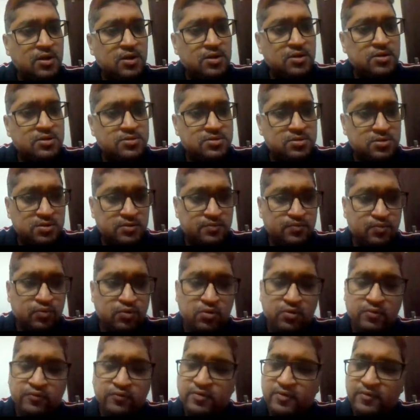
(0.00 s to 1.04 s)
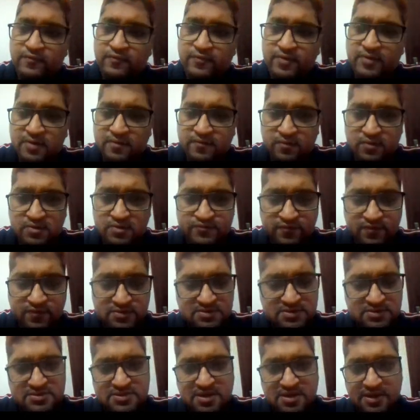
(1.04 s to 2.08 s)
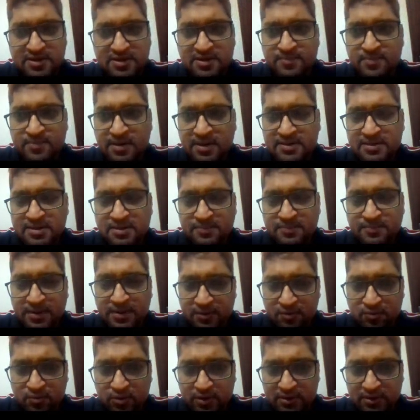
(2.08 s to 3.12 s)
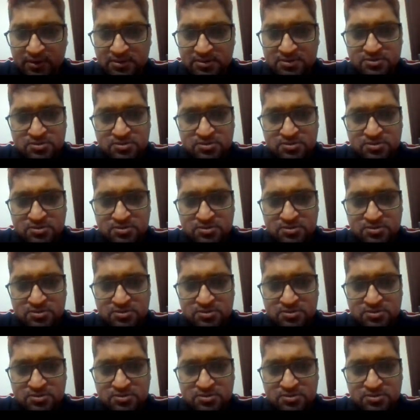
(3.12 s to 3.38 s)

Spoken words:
So proof of work was first started by the Bitcoin.